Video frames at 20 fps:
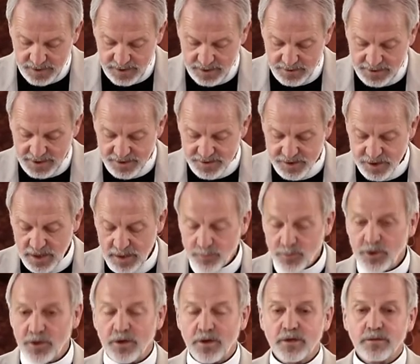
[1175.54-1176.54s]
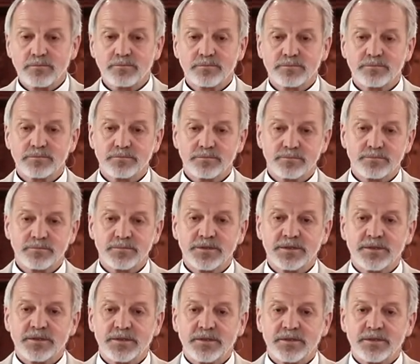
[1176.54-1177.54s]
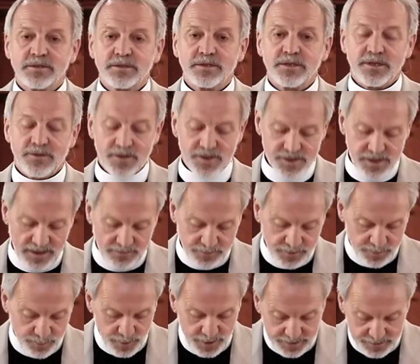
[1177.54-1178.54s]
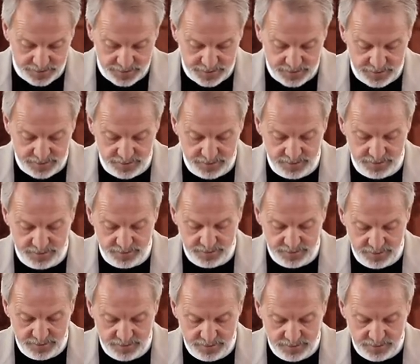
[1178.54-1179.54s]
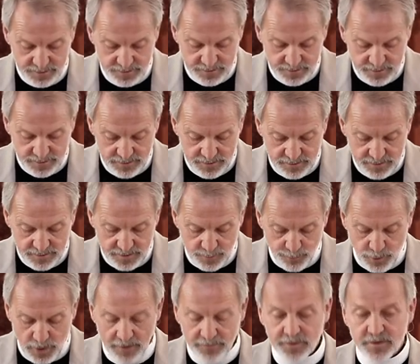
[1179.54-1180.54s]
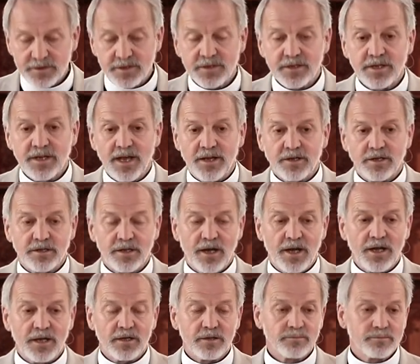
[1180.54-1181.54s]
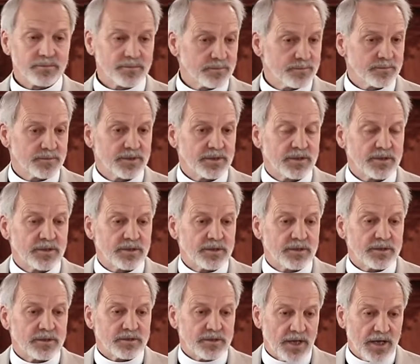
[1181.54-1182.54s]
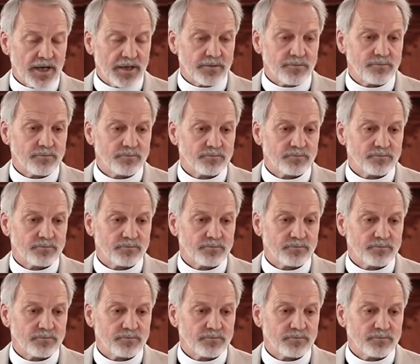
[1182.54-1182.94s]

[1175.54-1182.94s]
In that same year, in the seventh month, the prophet Hananiah died.